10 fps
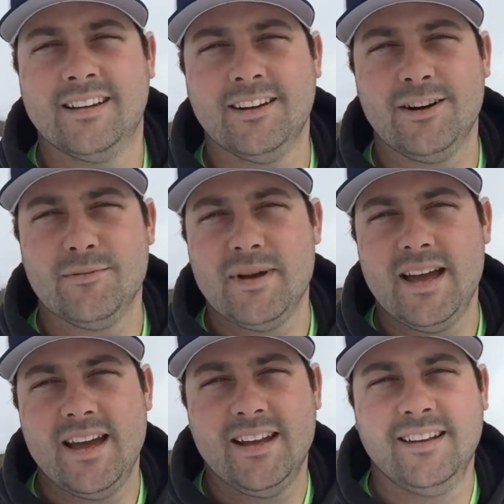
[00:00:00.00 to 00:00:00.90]
Oh
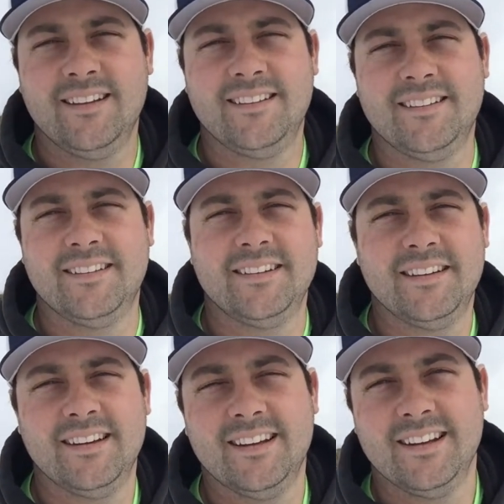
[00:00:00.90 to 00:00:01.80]
man,
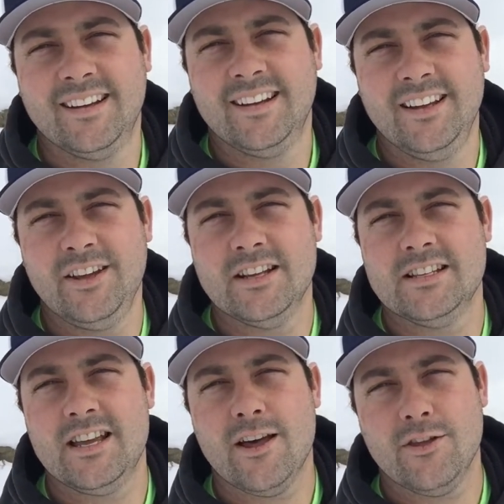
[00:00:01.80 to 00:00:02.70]
you
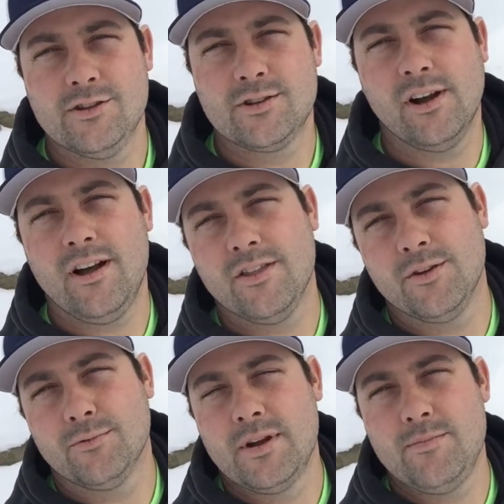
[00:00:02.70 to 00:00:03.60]
can tell those are all
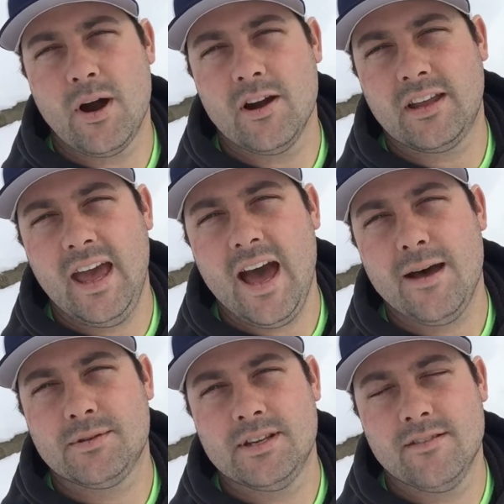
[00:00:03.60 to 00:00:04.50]
the rebar
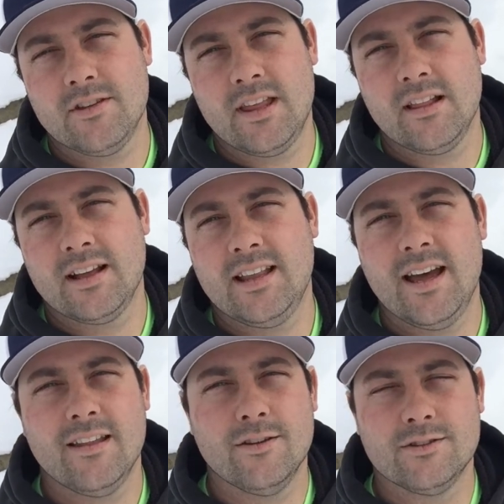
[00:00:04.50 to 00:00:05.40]
caps and everything like
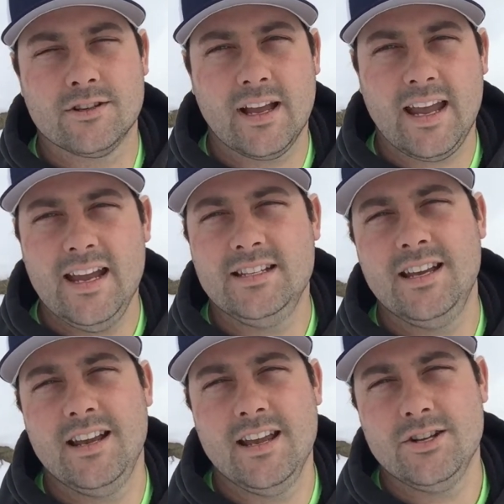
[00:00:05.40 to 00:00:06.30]
that. Those are like
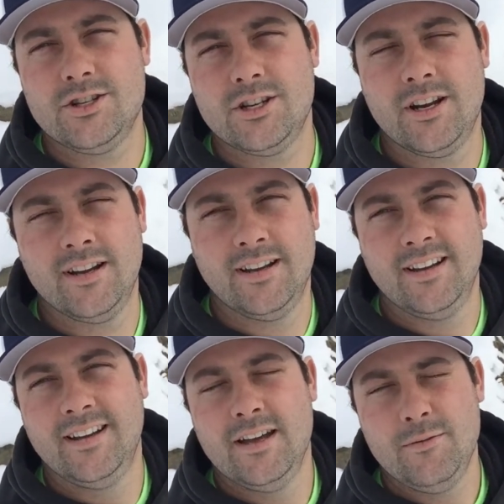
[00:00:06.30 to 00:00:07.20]
18-inch
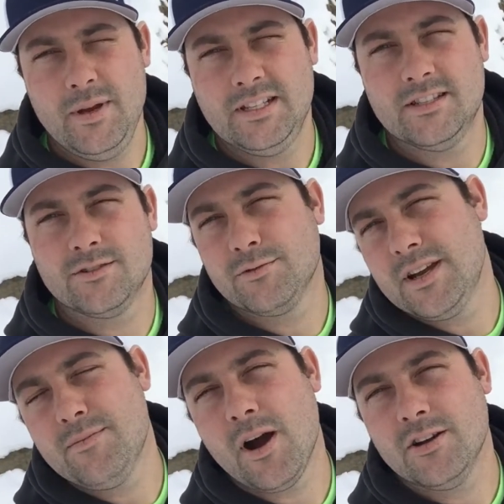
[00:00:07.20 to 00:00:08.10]
pieces of
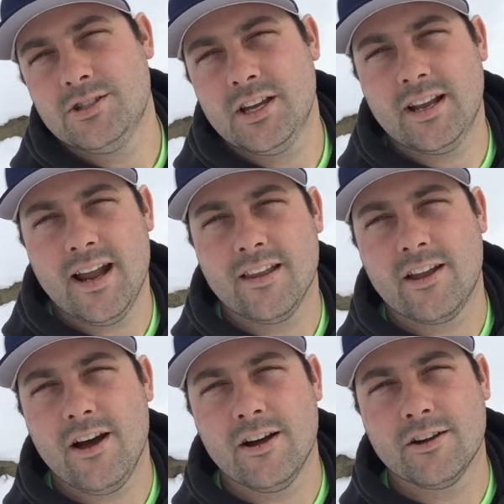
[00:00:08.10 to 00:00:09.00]
rebar sticking out of the
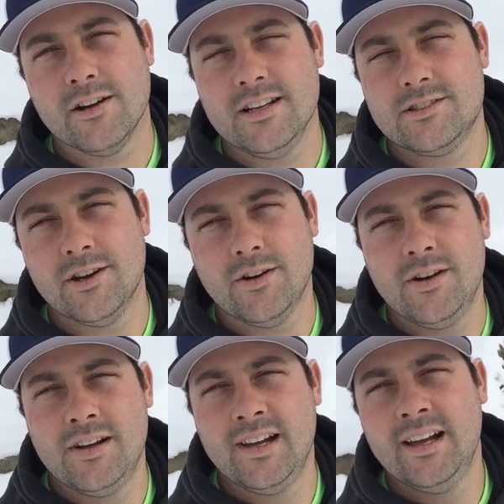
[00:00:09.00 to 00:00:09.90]
concrete. So
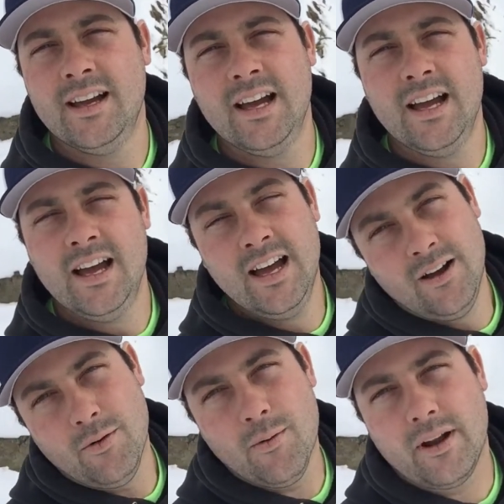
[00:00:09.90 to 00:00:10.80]

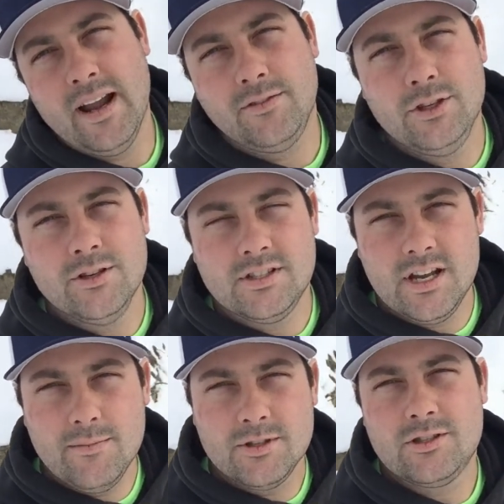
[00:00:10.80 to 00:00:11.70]
what we're gonna have to do is
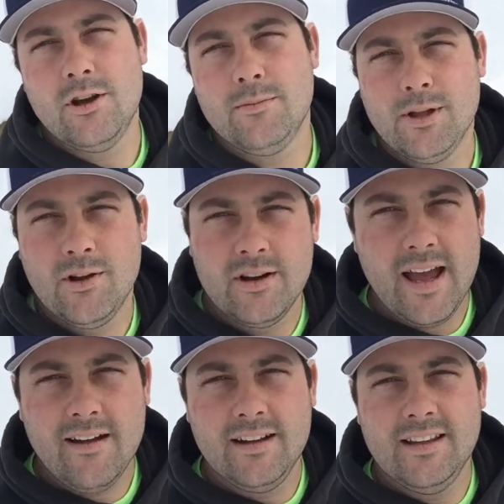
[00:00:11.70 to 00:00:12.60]
dump the snow blower
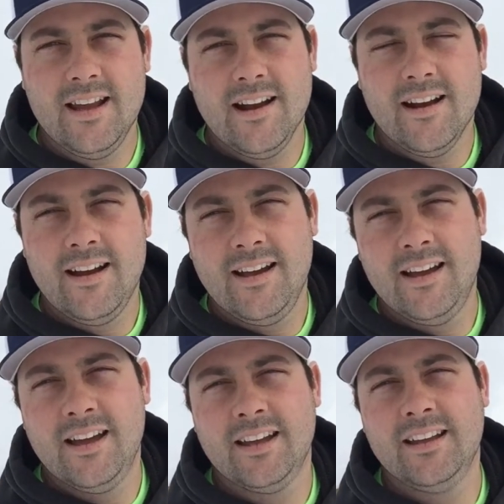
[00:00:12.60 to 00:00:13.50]
down in there
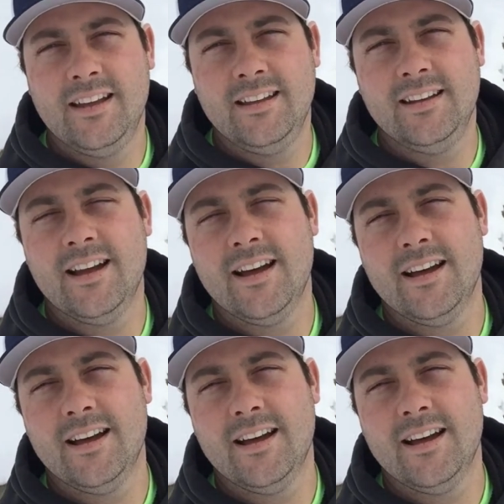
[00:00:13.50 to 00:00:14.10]
and